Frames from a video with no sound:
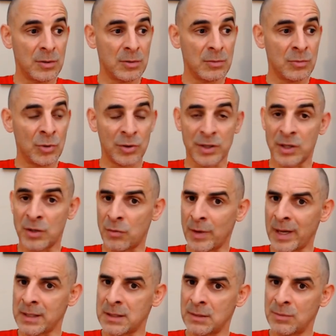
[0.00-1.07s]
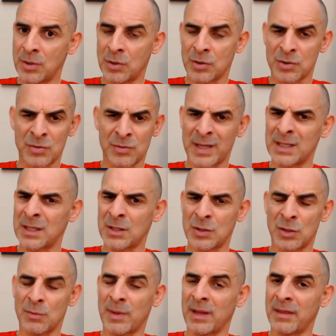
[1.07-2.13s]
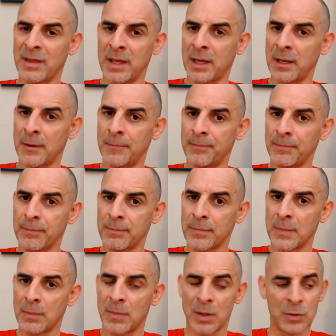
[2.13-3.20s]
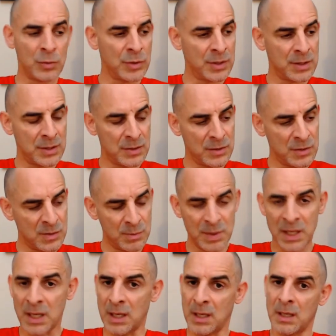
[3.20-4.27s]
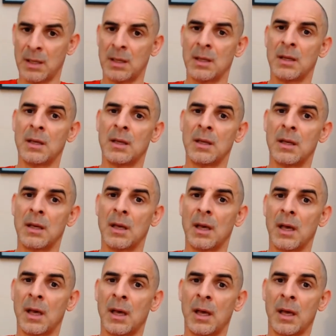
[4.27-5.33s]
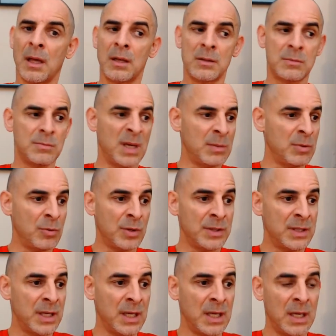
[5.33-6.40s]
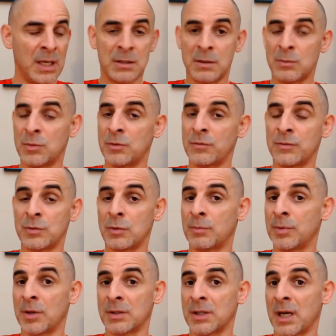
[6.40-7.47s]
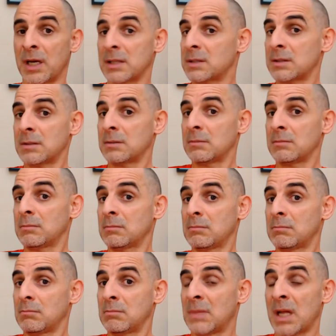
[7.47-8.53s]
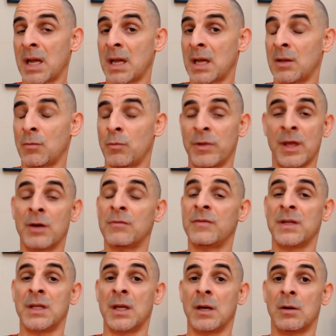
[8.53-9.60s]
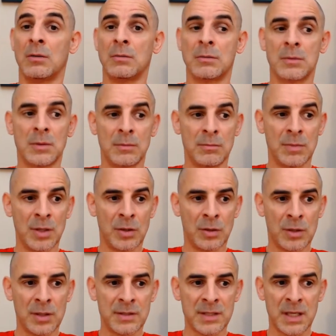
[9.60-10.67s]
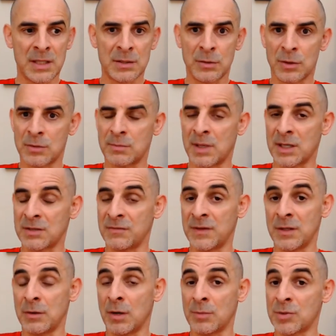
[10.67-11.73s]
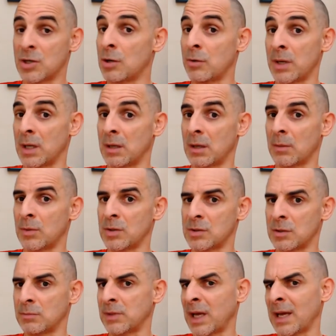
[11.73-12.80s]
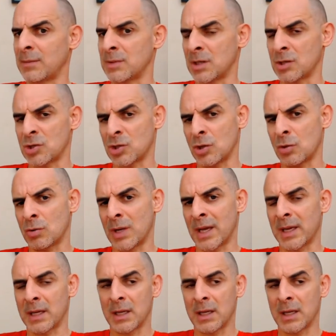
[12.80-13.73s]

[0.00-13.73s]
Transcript: not in writing, because writing is not my thing. I'm doing it speaking. And maybe one day it'll move to a podcast, like without video, because there's not much video I'm showing. I mean, sometimes I show like